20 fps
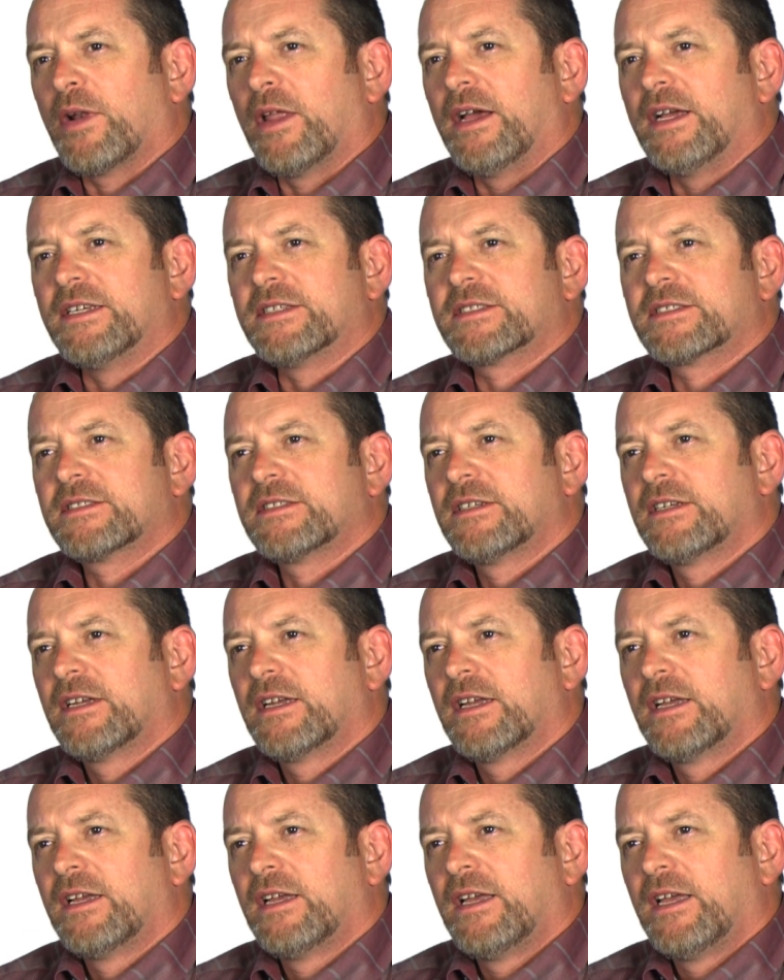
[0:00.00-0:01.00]
place,
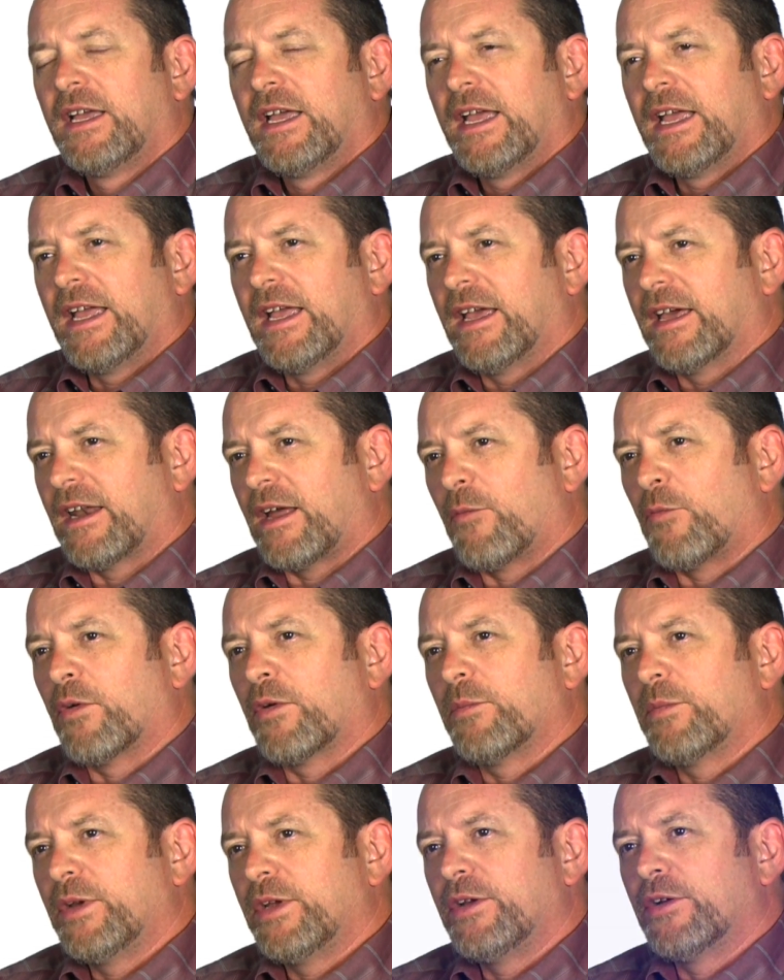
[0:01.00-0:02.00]
and I
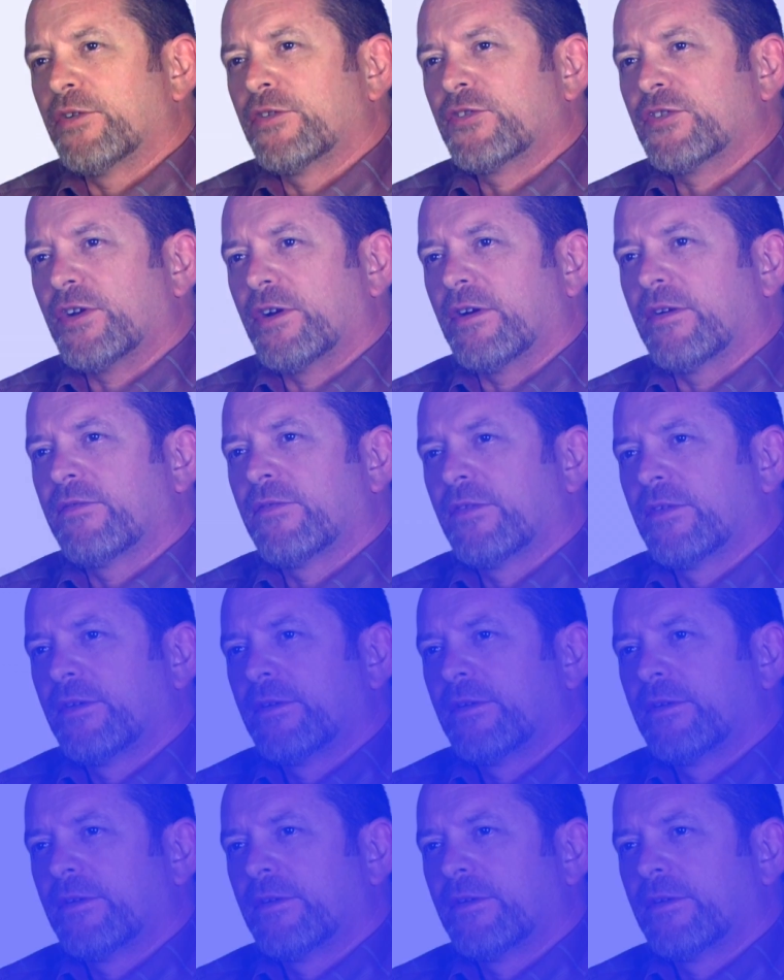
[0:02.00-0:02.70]
want to be your sheriff.